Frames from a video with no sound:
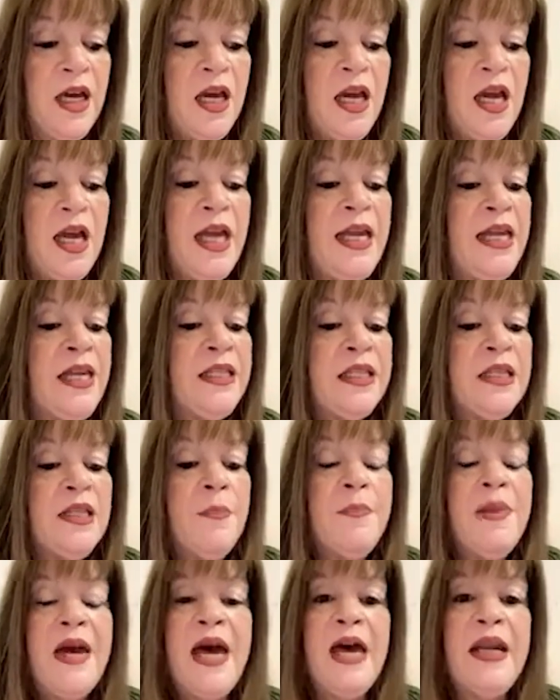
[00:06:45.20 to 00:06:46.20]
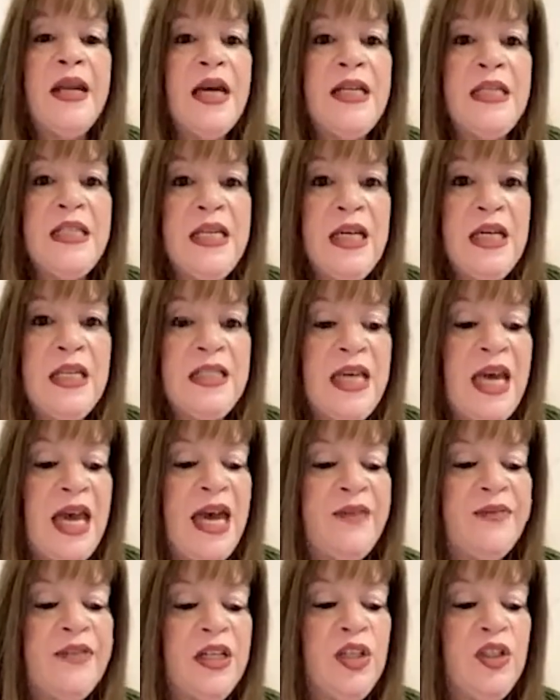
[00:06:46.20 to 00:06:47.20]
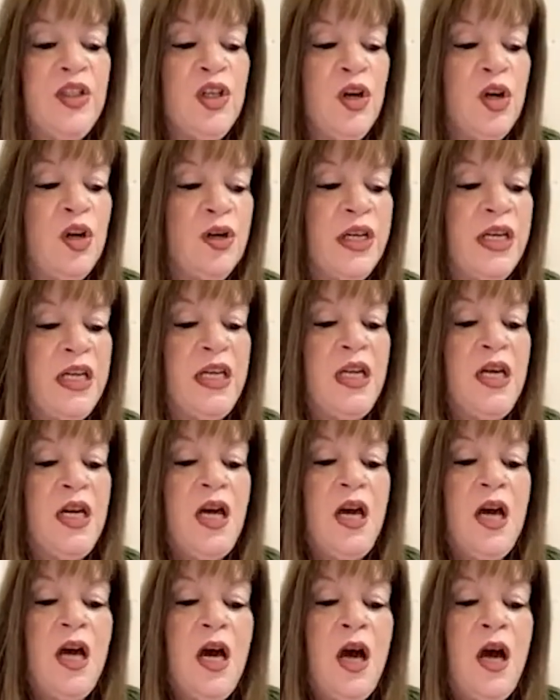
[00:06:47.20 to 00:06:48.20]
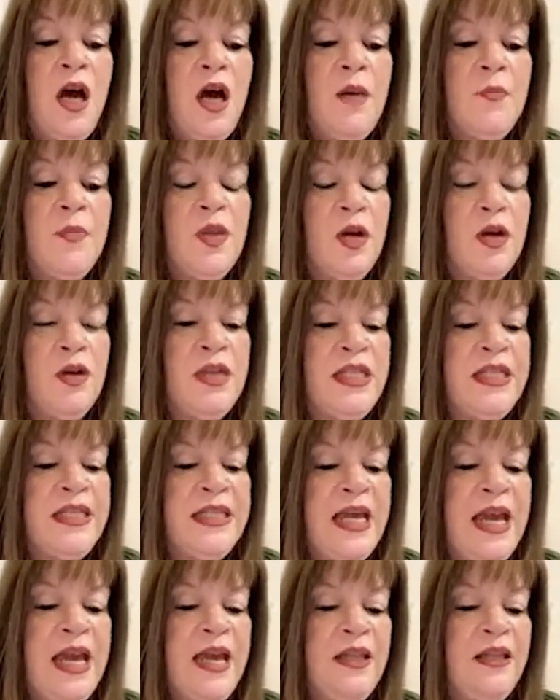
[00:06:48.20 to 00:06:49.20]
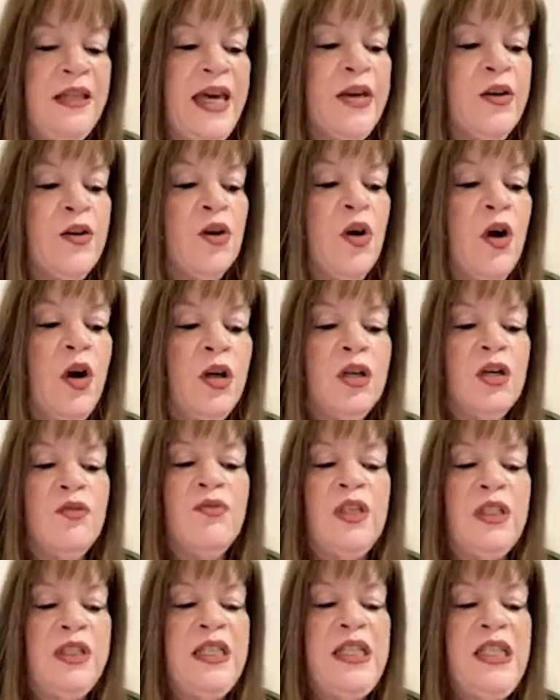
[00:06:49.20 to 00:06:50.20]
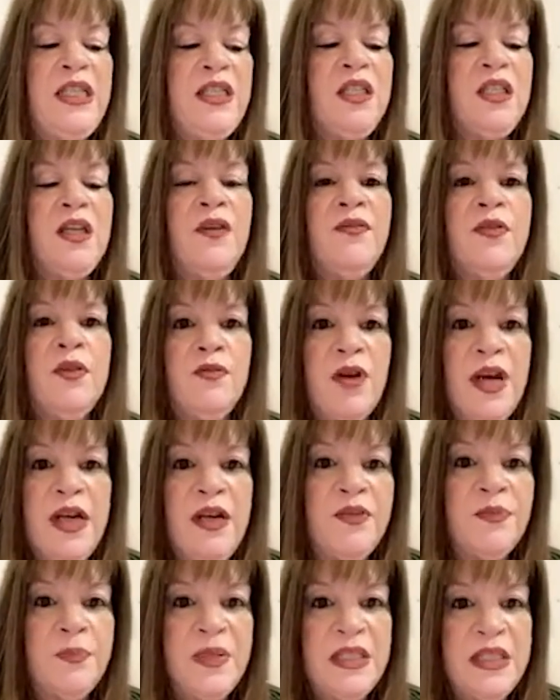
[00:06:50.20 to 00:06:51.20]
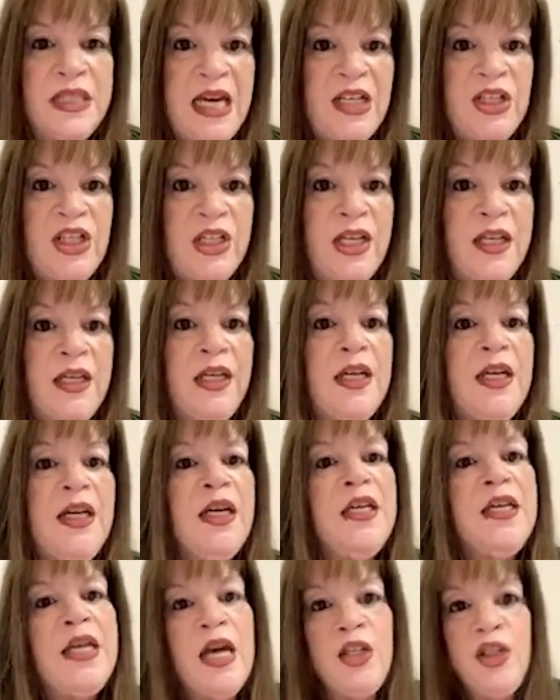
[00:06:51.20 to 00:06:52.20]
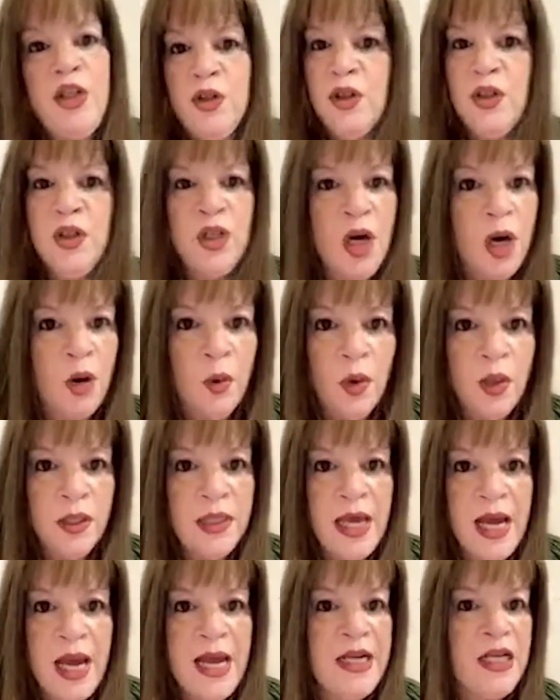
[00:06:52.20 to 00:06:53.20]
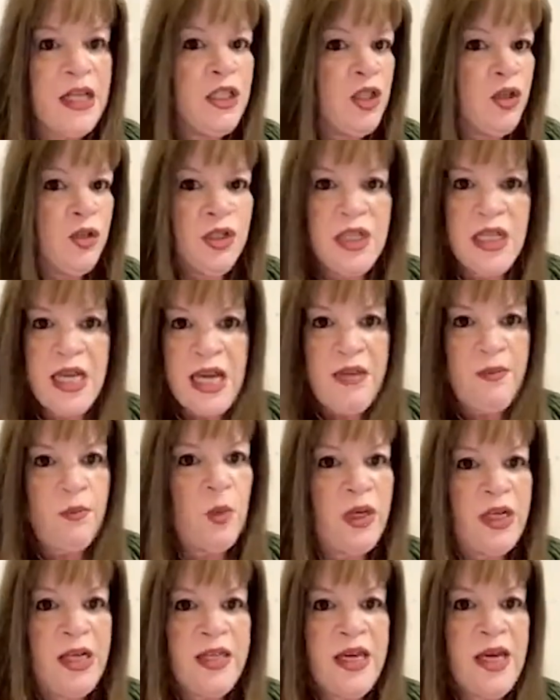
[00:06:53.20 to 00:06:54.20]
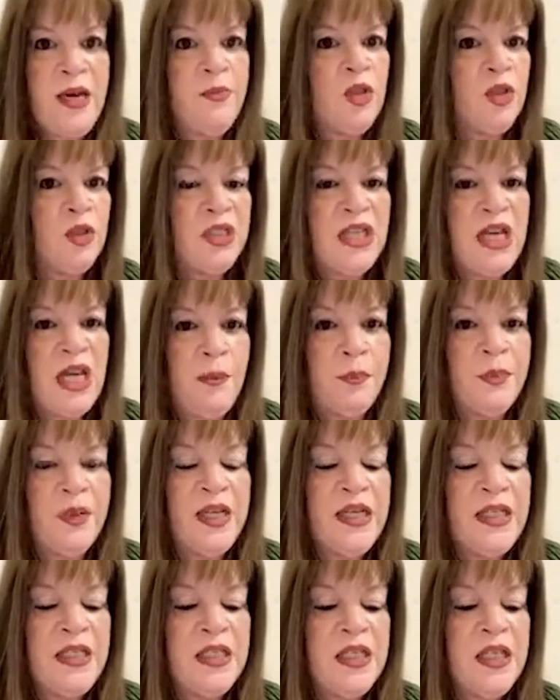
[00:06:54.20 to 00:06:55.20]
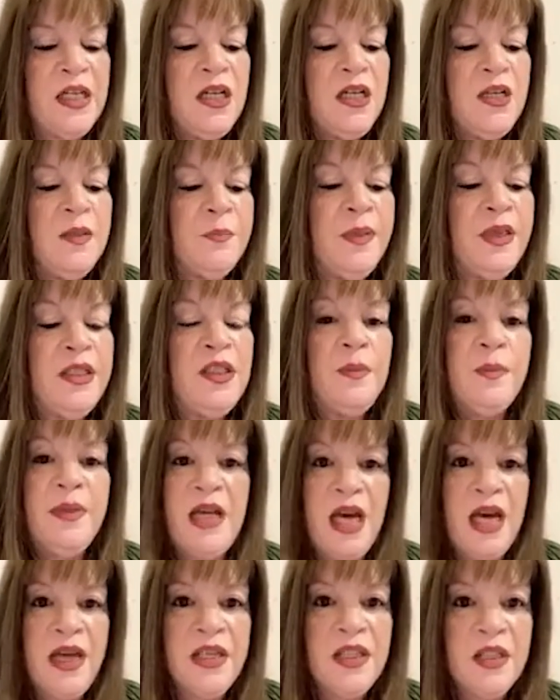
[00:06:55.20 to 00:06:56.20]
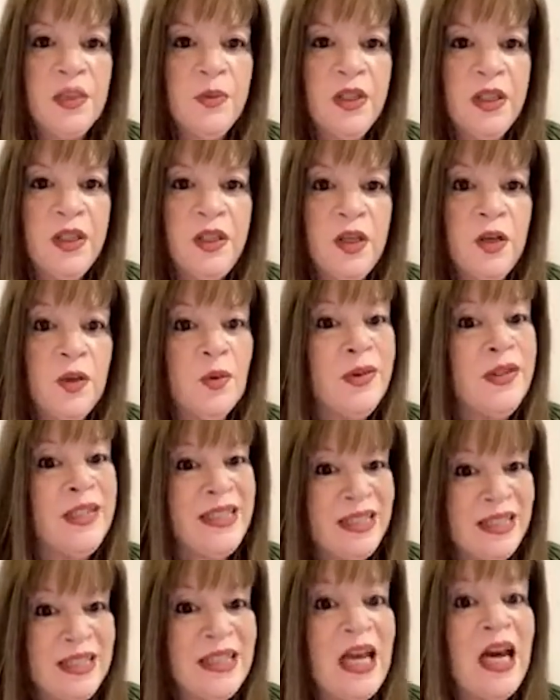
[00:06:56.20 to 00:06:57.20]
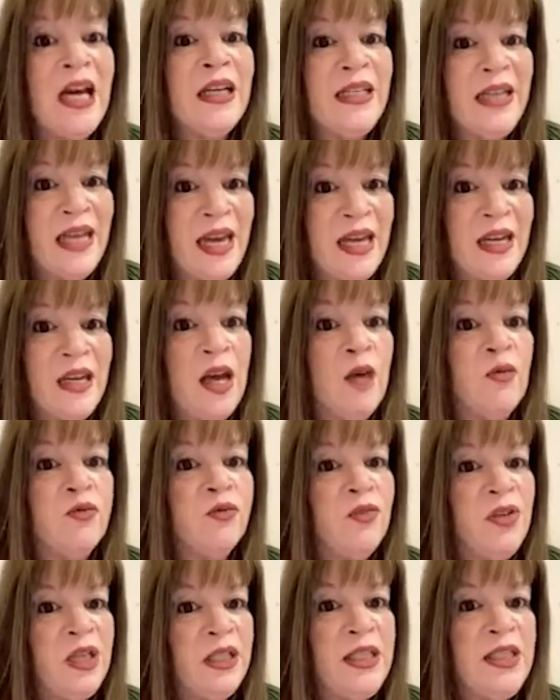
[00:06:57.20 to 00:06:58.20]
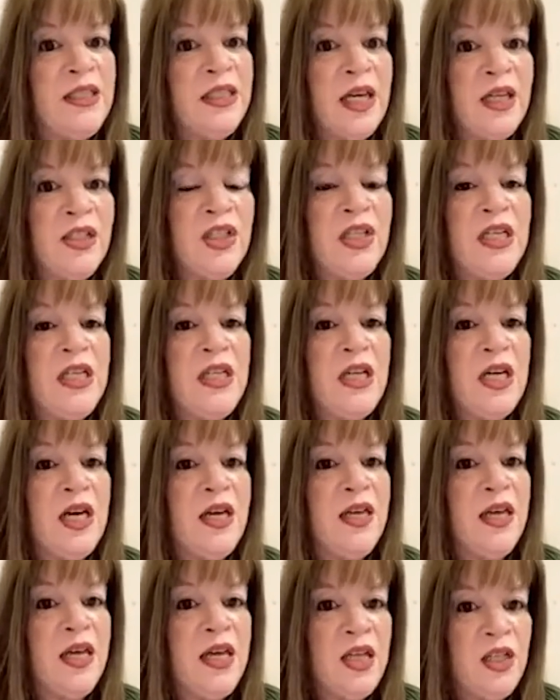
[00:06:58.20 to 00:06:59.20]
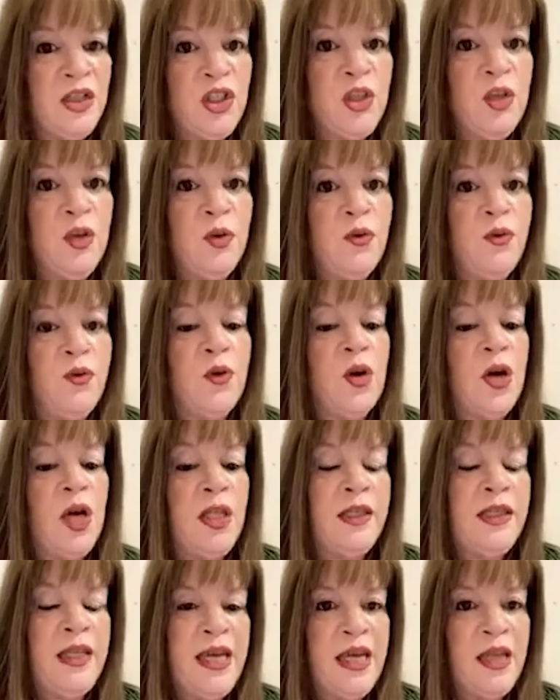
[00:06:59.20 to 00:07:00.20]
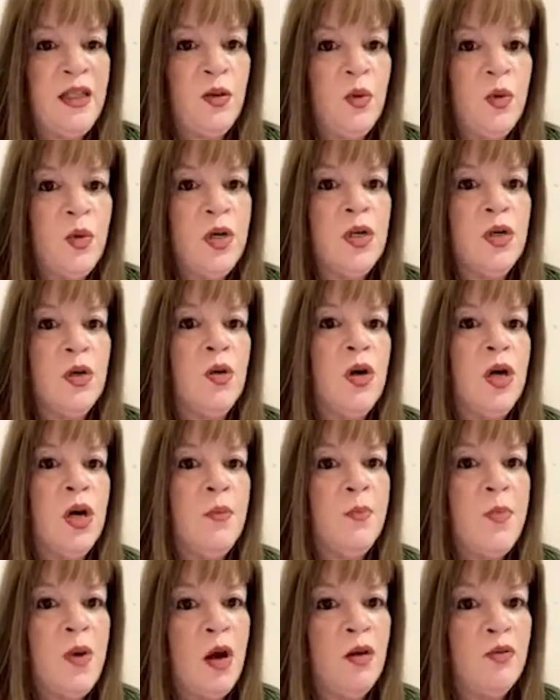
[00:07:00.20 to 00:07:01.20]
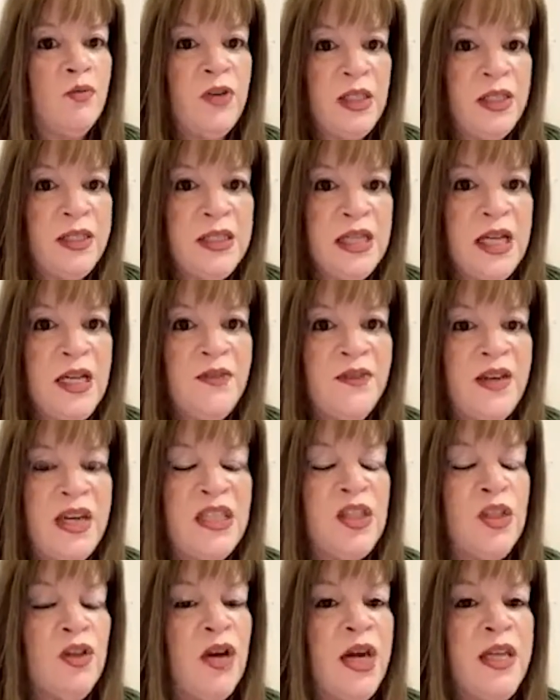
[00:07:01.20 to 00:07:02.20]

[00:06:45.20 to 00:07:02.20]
It isn't a bad idea to have an attorney. There is a letter called a release of the right of possession. Now you can go online and you can get one of them. There's templates, but to be honest with you, this is again a really touchy issue for a landlord or a real estate investor.